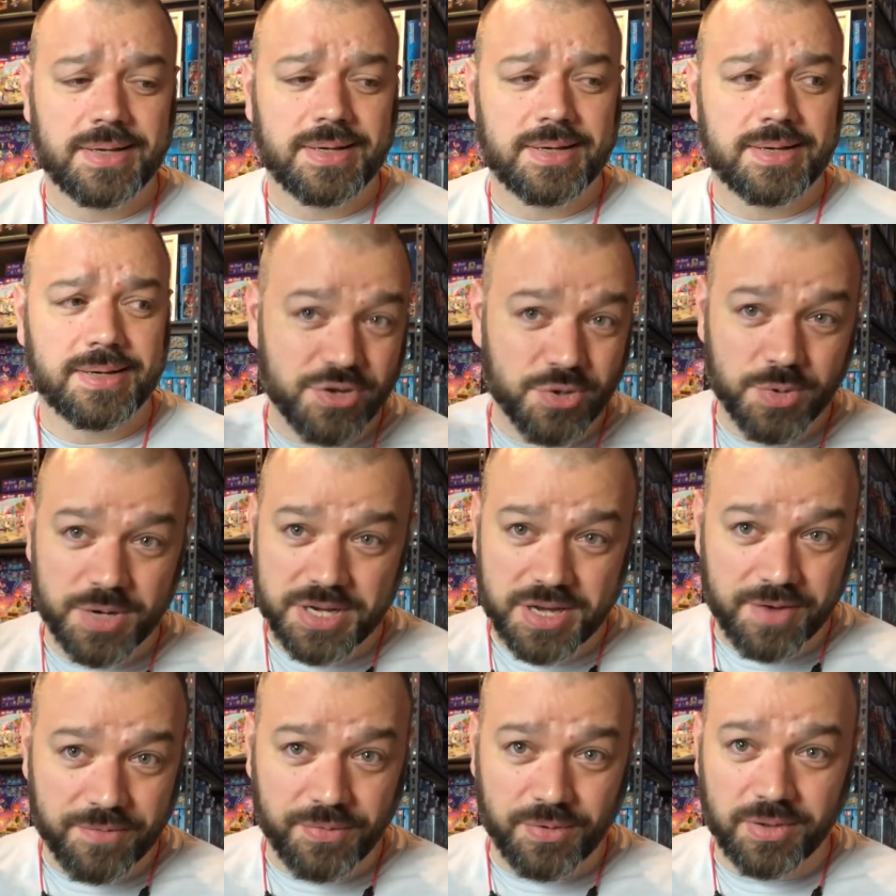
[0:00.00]
I do
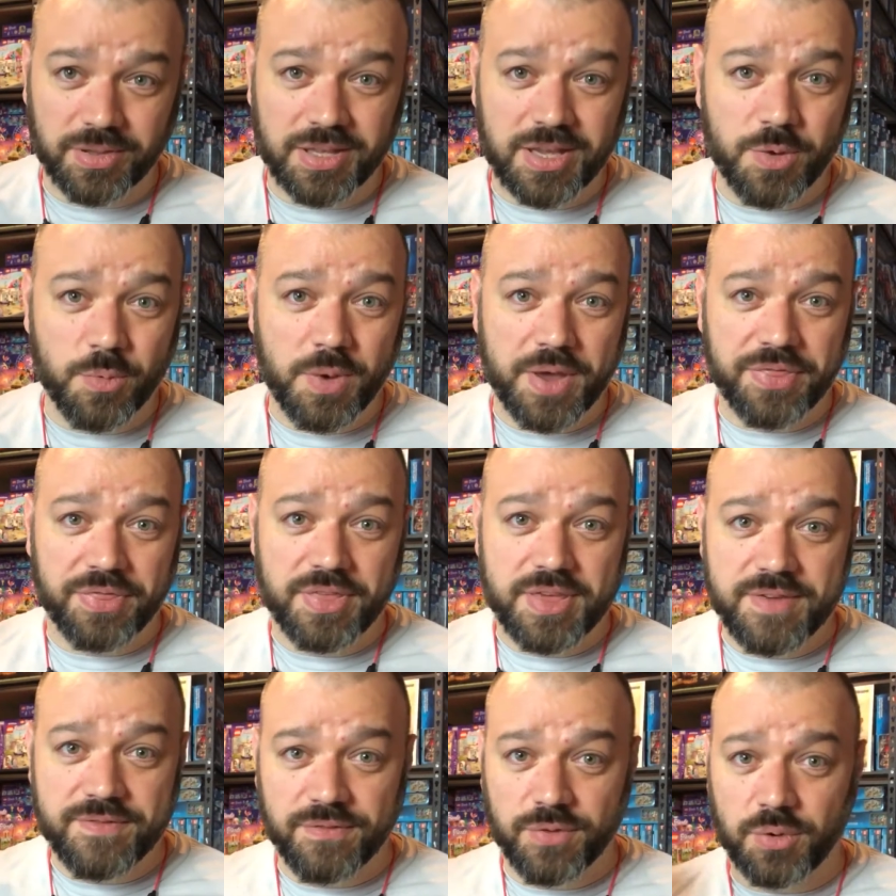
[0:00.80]
it differently
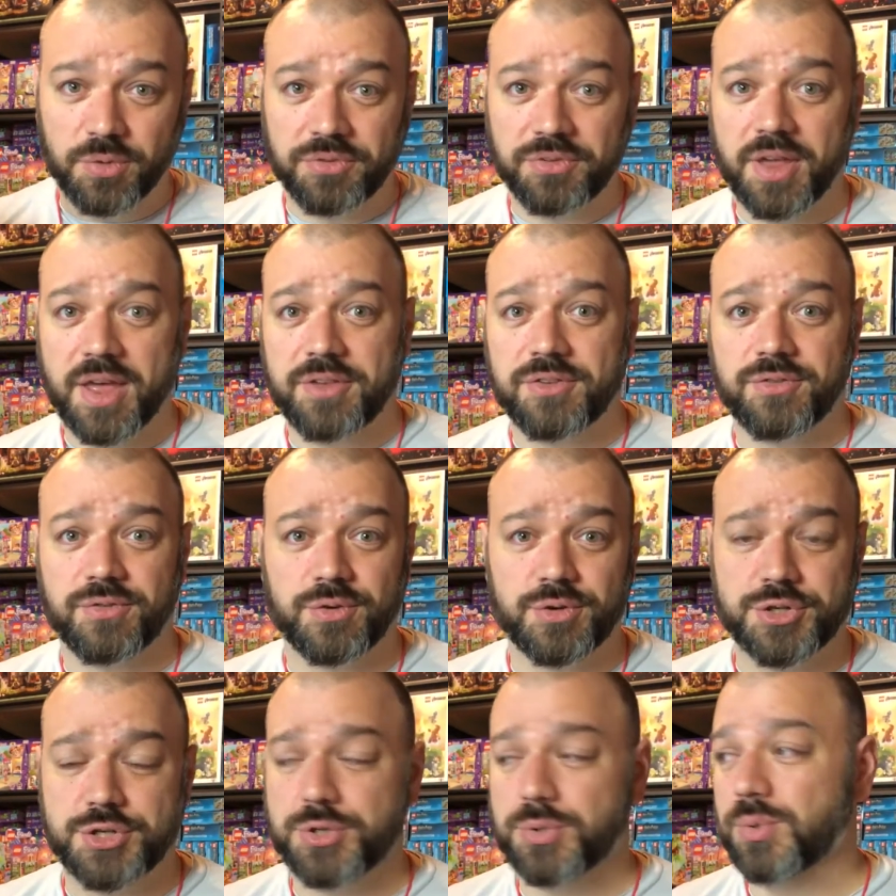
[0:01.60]
with the full sets
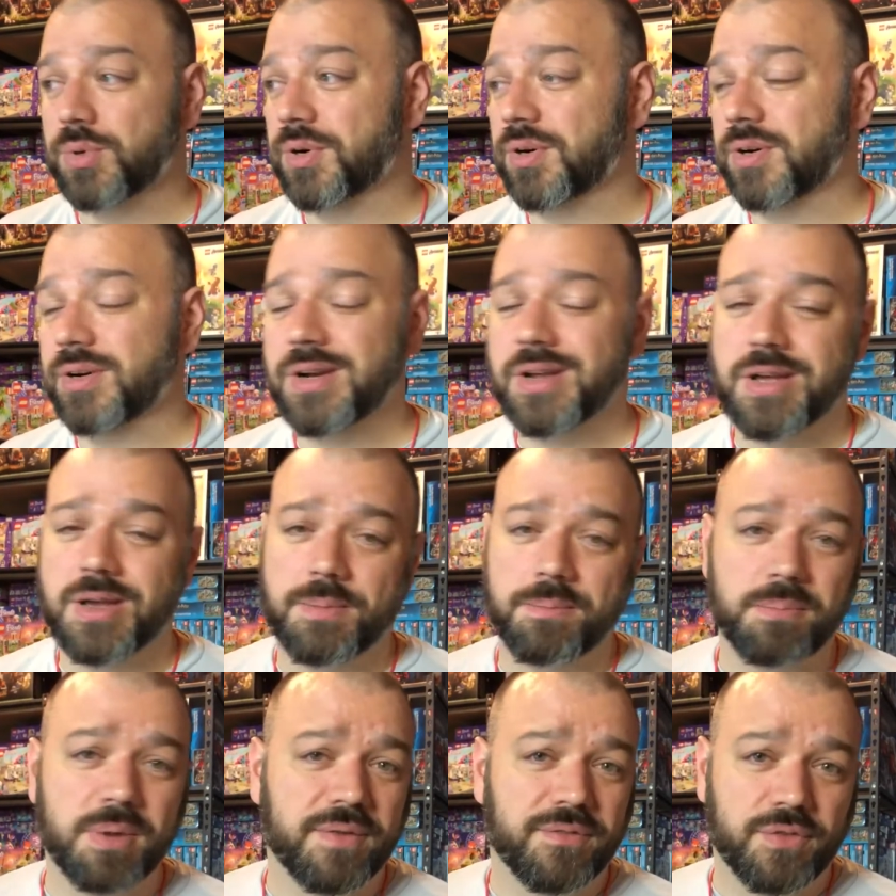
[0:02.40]
for sure,
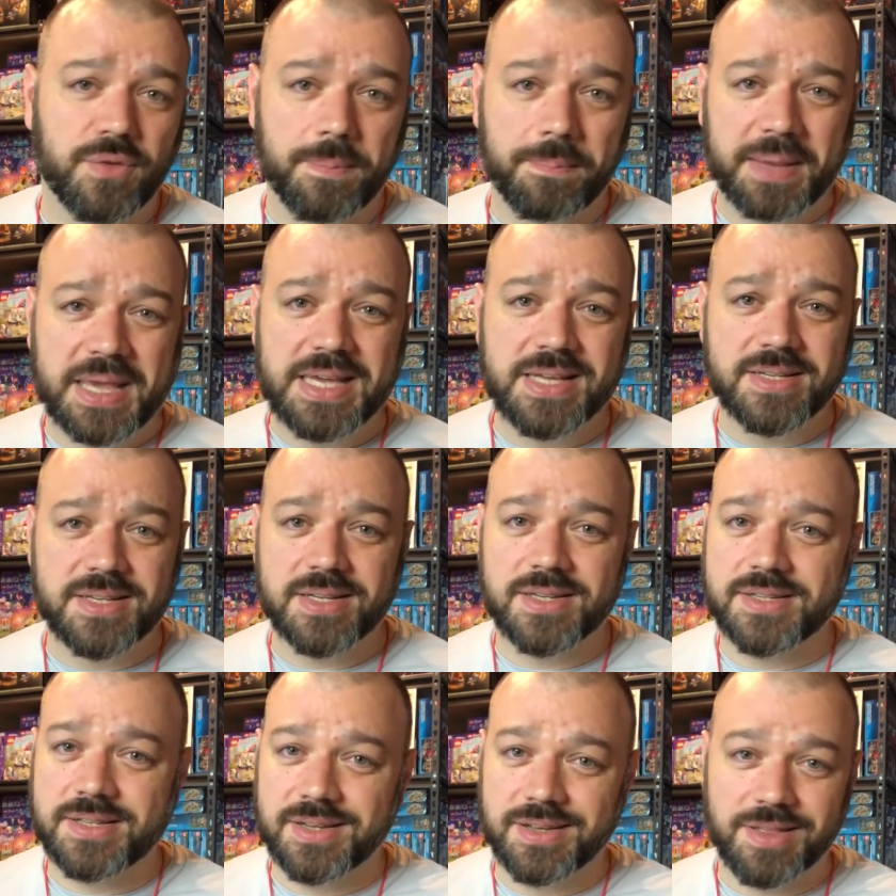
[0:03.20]
but for
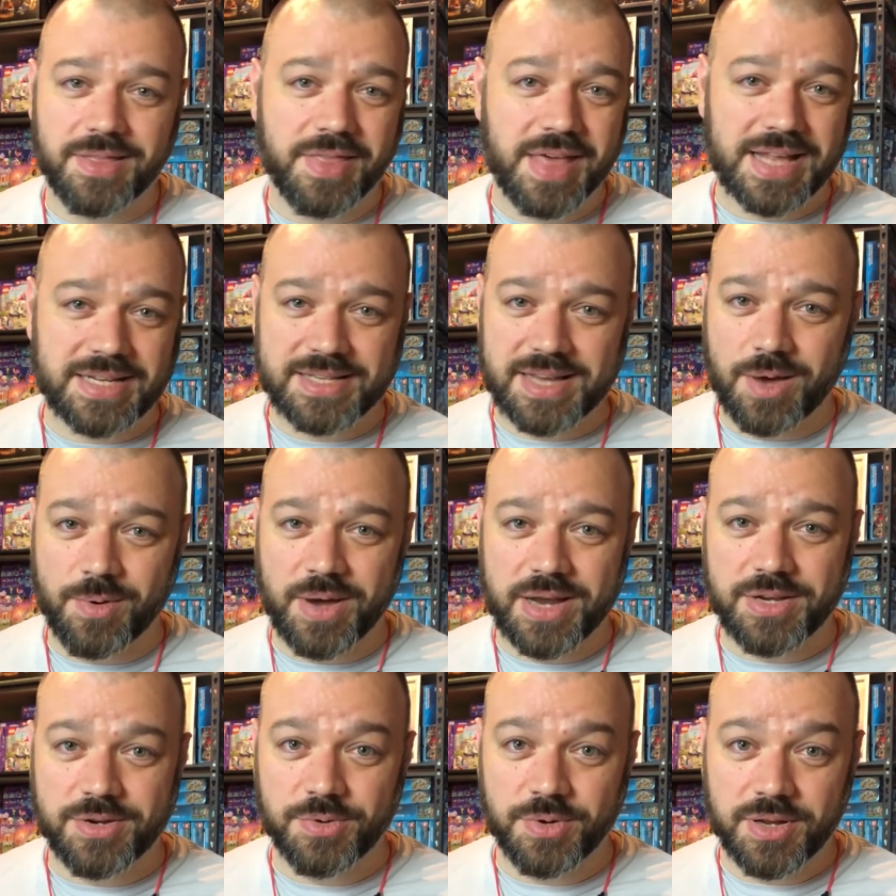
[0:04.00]
pieces, that's how
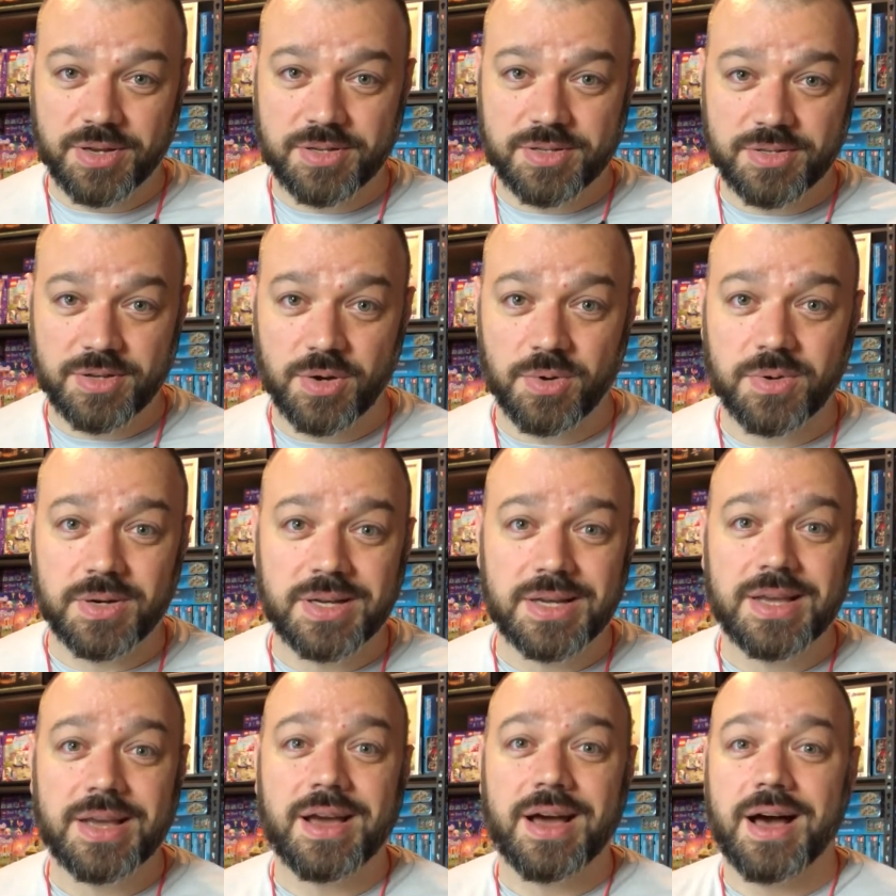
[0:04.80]
I do it. So
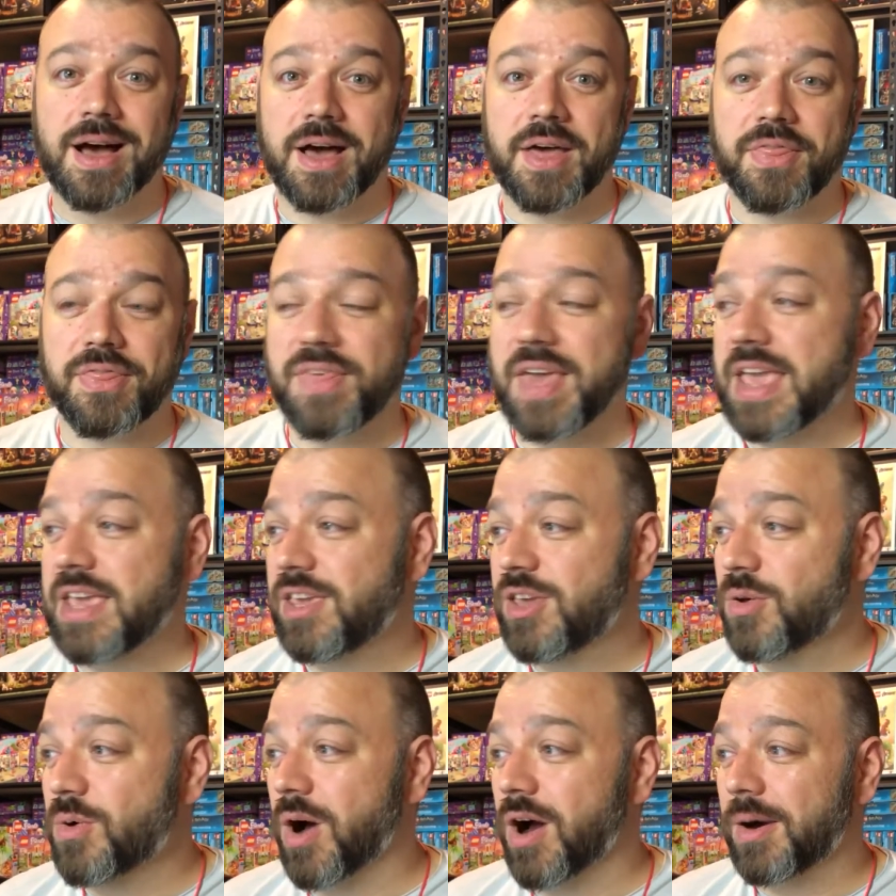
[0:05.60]

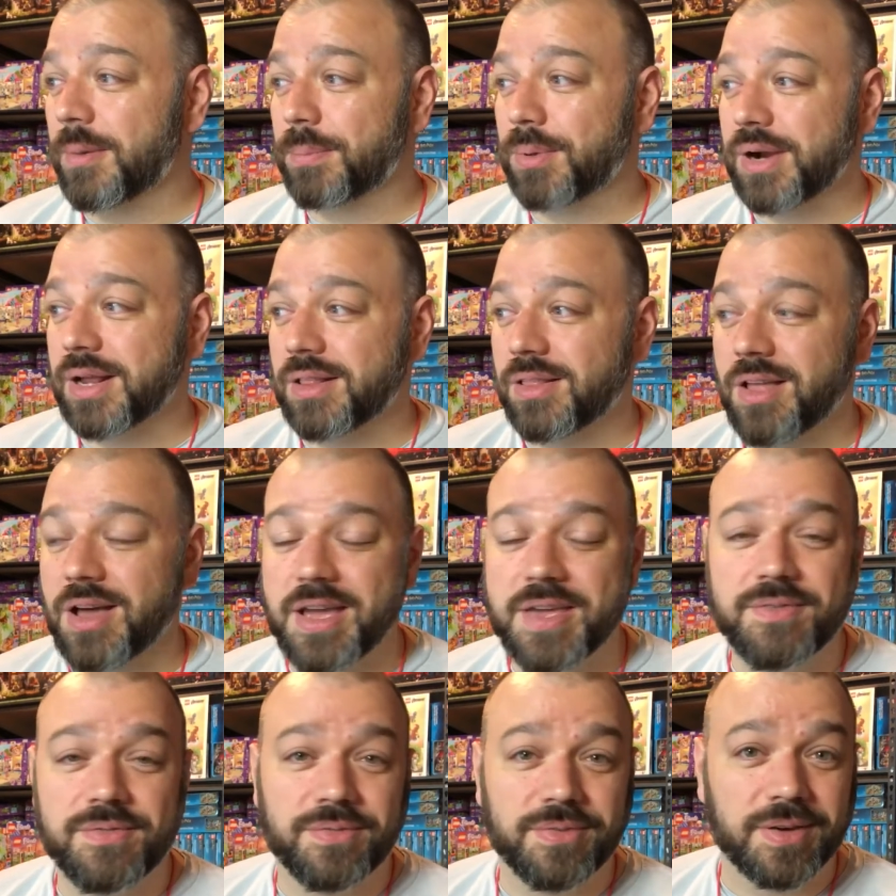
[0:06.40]
thank you, Our Brick
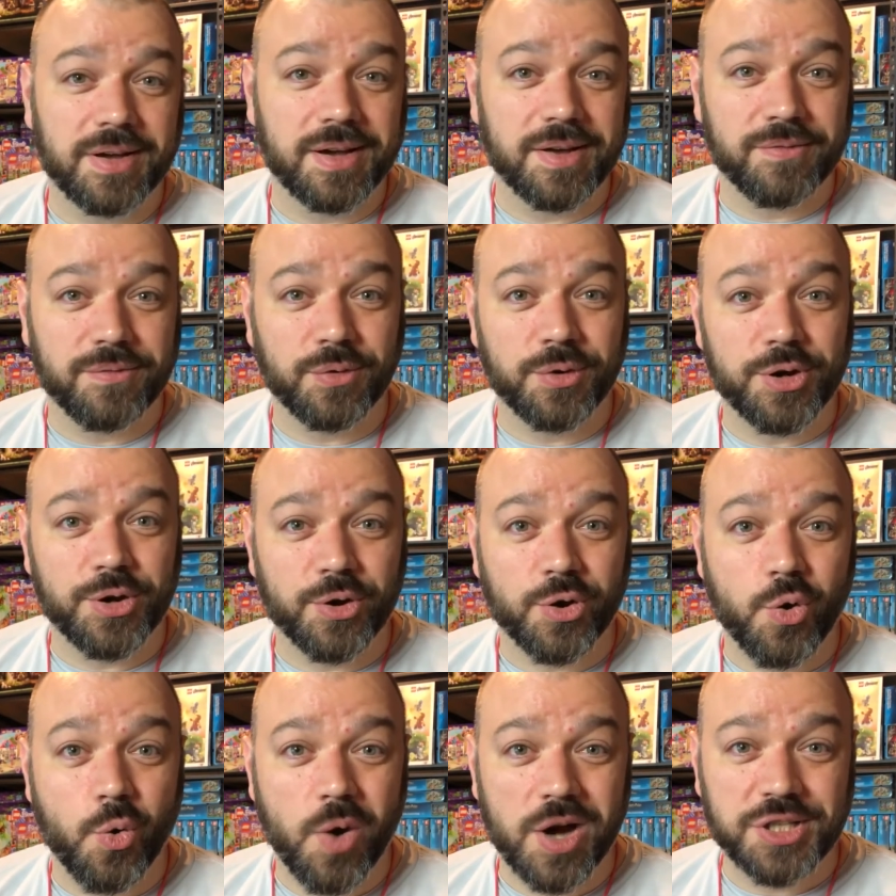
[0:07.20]
Life, for
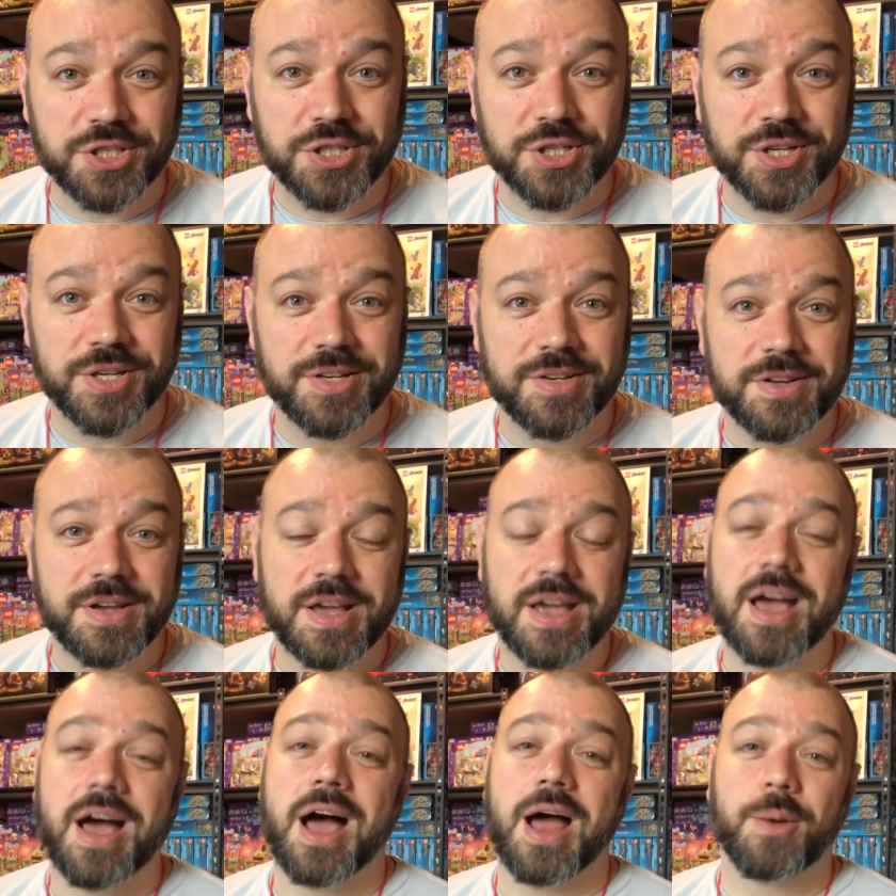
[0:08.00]
your question.
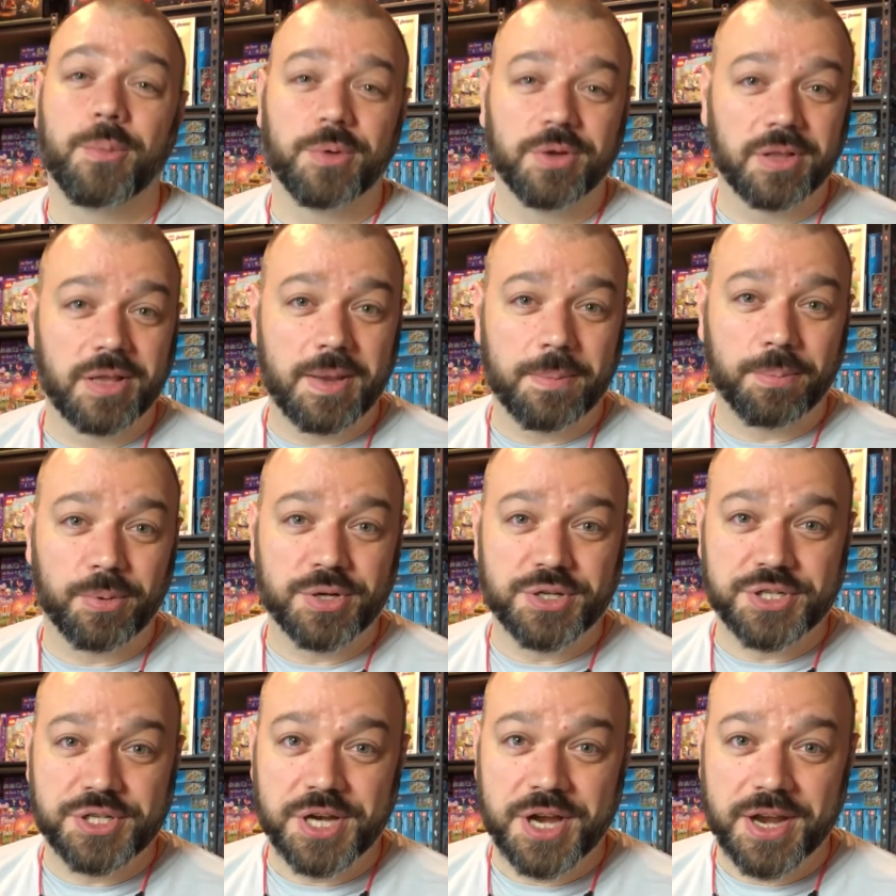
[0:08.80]
I really
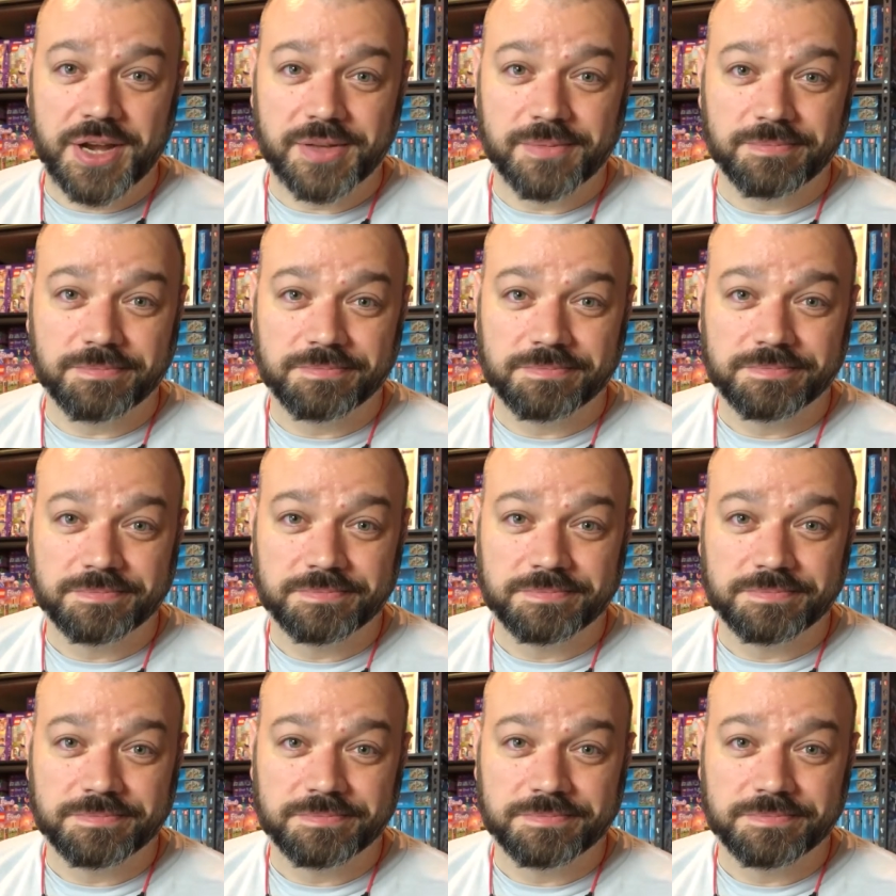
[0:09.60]
appreciate it.